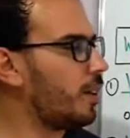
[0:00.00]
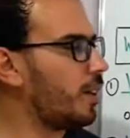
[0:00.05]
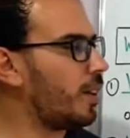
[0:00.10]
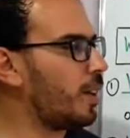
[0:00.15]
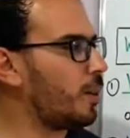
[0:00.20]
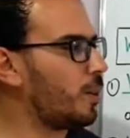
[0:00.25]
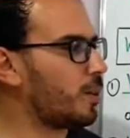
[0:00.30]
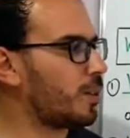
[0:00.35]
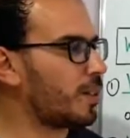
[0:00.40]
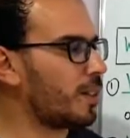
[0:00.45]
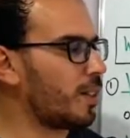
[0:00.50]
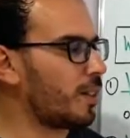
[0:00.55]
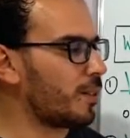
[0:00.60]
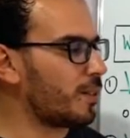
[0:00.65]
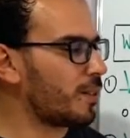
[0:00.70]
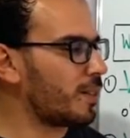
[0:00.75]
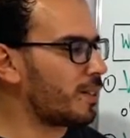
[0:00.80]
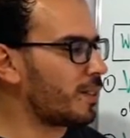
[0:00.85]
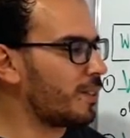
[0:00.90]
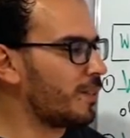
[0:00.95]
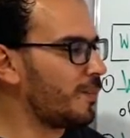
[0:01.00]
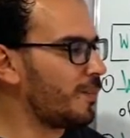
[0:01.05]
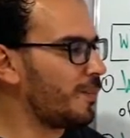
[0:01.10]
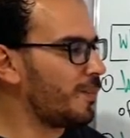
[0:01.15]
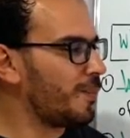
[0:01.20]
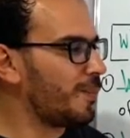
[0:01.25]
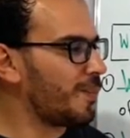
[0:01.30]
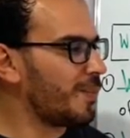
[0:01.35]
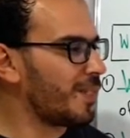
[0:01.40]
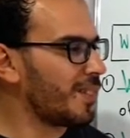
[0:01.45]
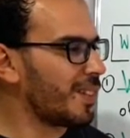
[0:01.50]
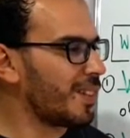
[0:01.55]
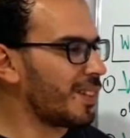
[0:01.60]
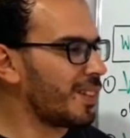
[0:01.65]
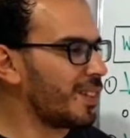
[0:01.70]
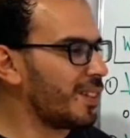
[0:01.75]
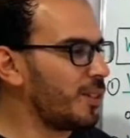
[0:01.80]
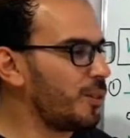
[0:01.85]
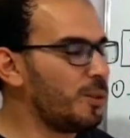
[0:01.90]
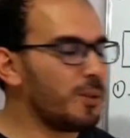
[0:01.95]
ourselves
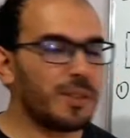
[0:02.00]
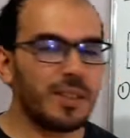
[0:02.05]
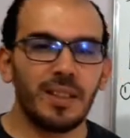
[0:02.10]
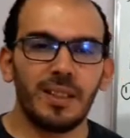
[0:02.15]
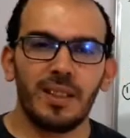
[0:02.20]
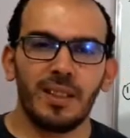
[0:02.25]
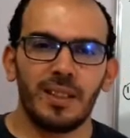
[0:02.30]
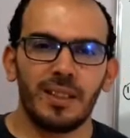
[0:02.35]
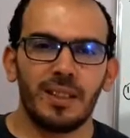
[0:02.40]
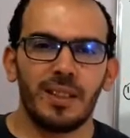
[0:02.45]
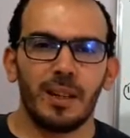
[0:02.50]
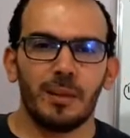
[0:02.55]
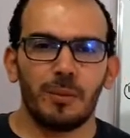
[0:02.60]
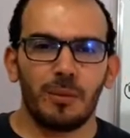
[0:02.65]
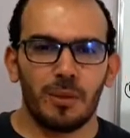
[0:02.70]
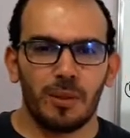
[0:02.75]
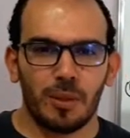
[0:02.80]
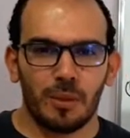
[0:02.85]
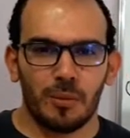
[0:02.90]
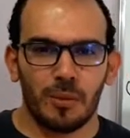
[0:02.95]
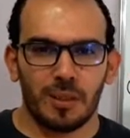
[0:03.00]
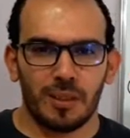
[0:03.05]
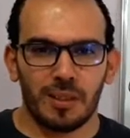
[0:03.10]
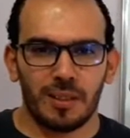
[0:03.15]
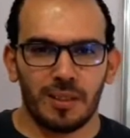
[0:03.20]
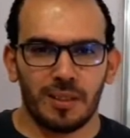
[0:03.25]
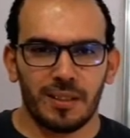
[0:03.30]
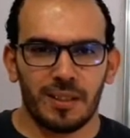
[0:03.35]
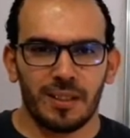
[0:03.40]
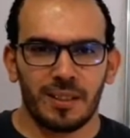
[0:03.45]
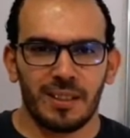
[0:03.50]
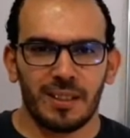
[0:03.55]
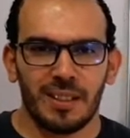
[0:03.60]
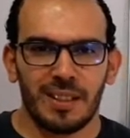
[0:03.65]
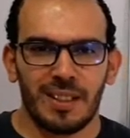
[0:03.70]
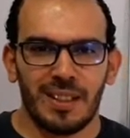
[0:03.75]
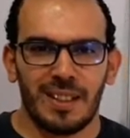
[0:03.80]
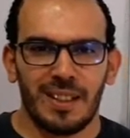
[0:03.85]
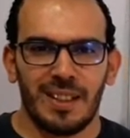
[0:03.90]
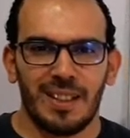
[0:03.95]
using these WH questions.
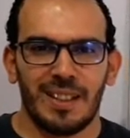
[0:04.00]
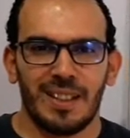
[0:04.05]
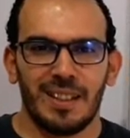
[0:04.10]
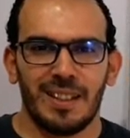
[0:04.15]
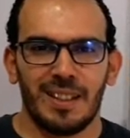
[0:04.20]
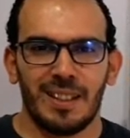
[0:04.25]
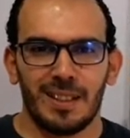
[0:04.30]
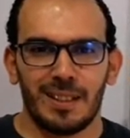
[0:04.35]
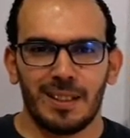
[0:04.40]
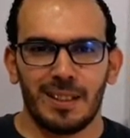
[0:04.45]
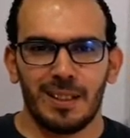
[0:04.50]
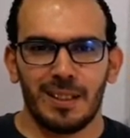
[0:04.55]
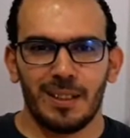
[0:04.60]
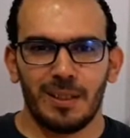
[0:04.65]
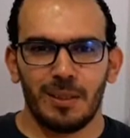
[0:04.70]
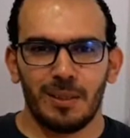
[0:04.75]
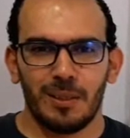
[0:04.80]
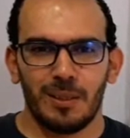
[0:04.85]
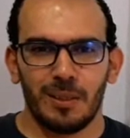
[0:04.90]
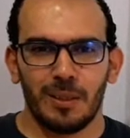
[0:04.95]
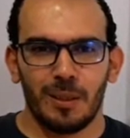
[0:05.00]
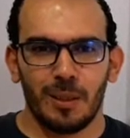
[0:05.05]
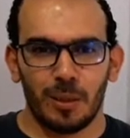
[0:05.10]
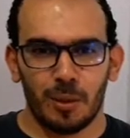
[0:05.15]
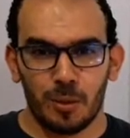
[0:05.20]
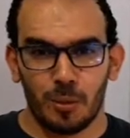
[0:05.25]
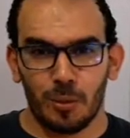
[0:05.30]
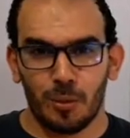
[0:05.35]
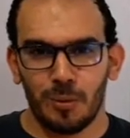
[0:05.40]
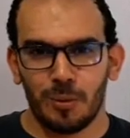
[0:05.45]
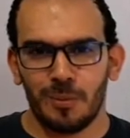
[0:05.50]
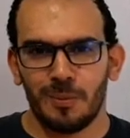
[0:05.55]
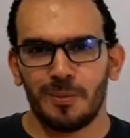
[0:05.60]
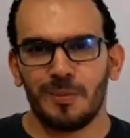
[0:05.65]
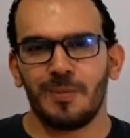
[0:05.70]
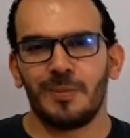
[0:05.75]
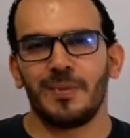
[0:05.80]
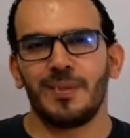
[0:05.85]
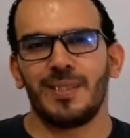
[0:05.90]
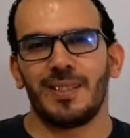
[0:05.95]
That's it. That's all.
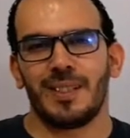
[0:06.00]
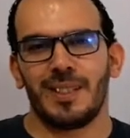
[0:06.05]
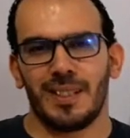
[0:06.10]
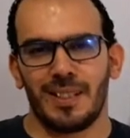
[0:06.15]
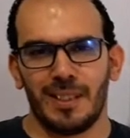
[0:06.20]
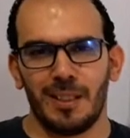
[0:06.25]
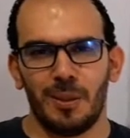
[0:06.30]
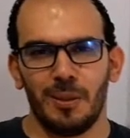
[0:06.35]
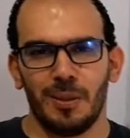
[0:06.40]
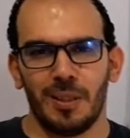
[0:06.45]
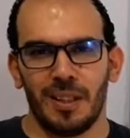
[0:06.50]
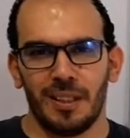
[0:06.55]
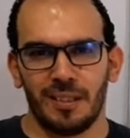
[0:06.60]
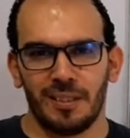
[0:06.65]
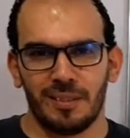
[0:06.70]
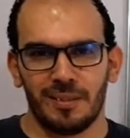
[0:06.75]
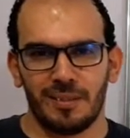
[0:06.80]
See you then.